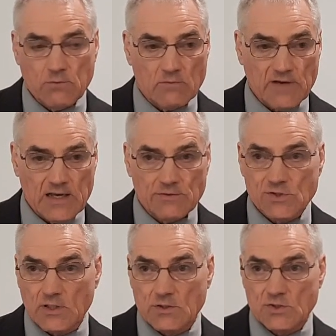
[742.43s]
four, five,
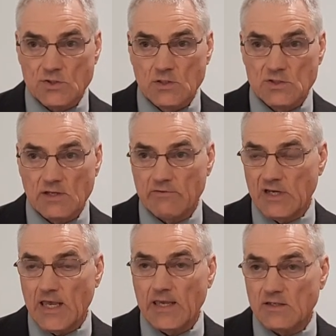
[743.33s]
six,
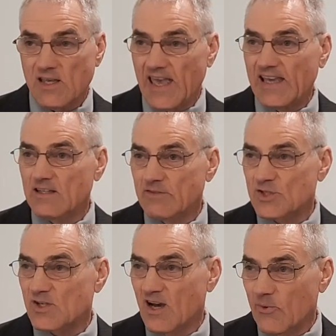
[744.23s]
seven, eight, eight of
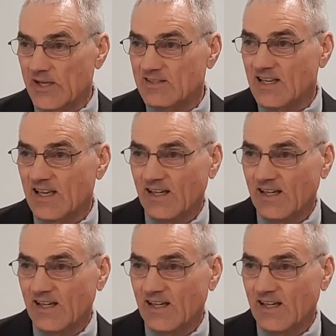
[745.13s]
us going